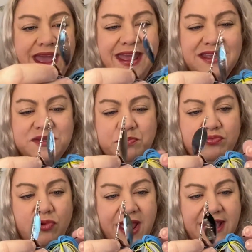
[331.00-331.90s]
It's
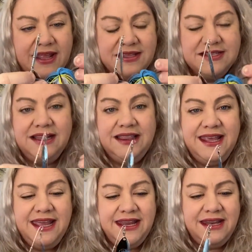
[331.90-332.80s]
bright, it's
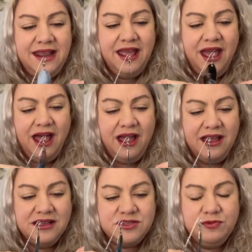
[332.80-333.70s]
clean,
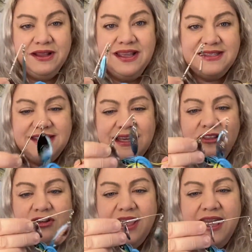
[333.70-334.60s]
it's realistic
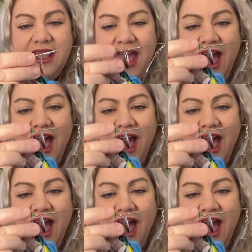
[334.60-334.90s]
looking.